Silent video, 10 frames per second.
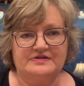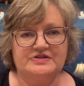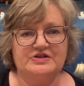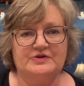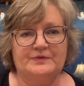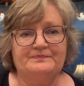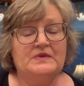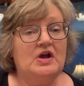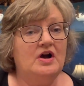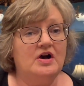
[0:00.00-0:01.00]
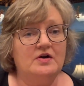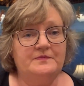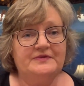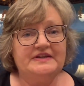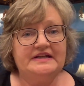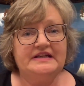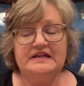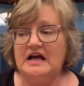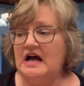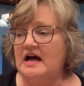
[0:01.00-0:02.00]
So
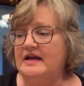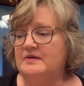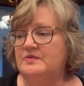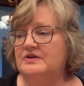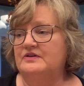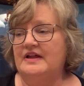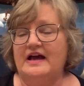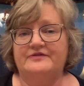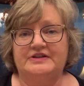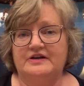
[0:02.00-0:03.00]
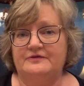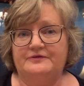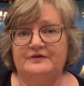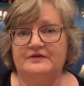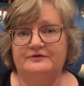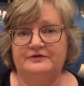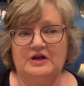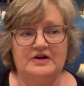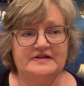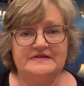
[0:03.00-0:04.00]
hopefully I will have enough
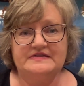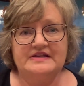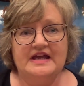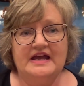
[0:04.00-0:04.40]
floss